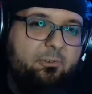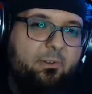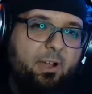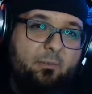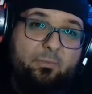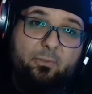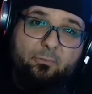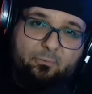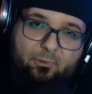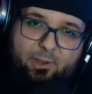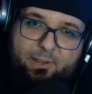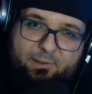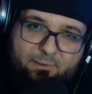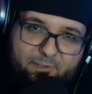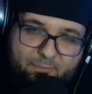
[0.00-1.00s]
of the
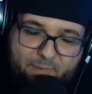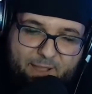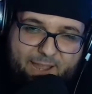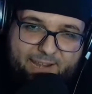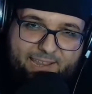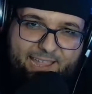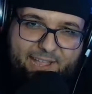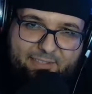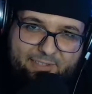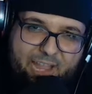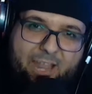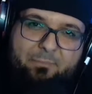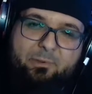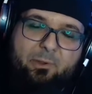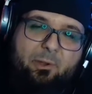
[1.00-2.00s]
Friggin Nerds podcast.
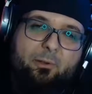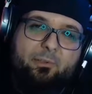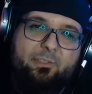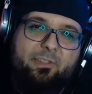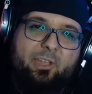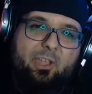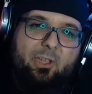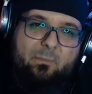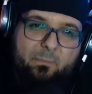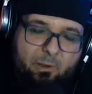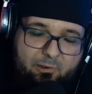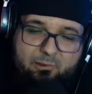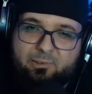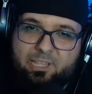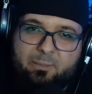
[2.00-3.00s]
I'm your host,
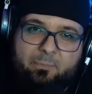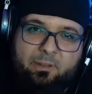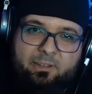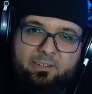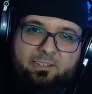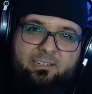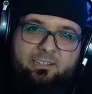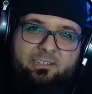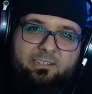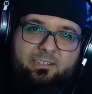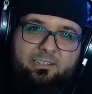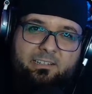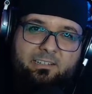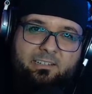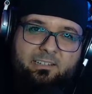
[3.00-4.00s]
Margo Lima,
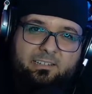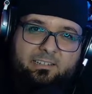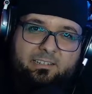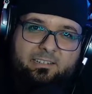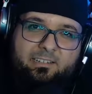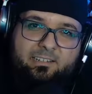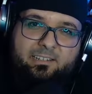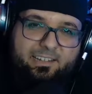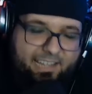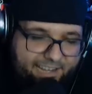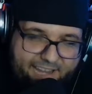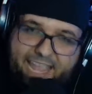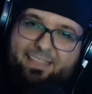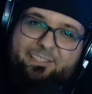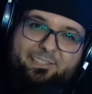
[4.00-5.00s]
and
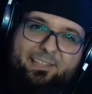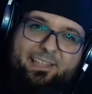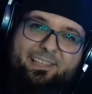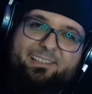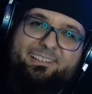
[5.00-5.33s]
that's it.